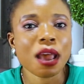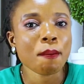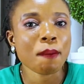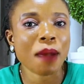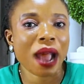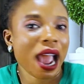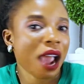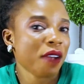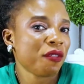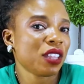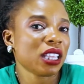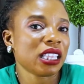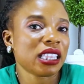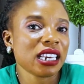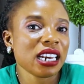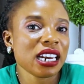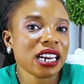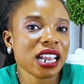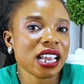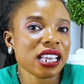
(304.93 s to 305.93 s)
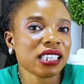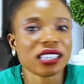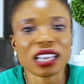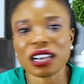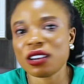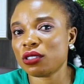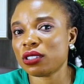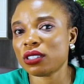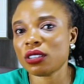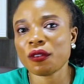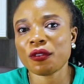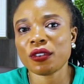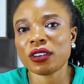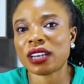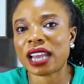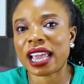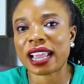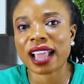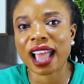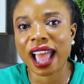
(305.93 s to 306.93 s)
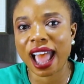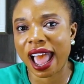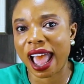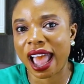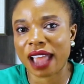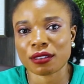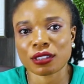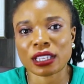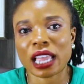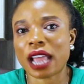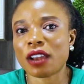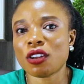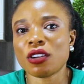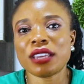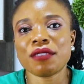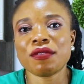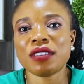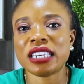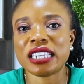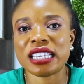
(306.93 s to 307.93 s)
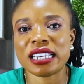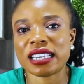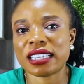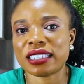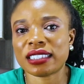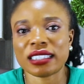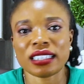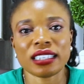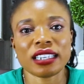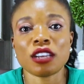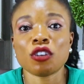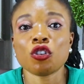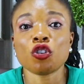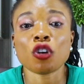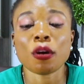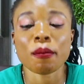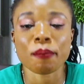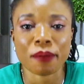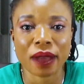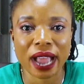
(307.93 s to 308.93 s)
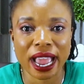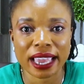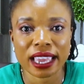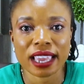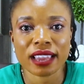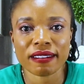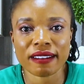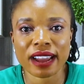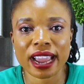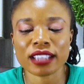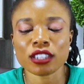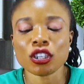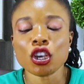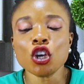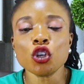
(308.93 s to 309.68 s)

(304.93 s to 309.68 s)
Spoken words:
But after 3 days and you still feel like, I don't even need this thing, then you don't buy, right?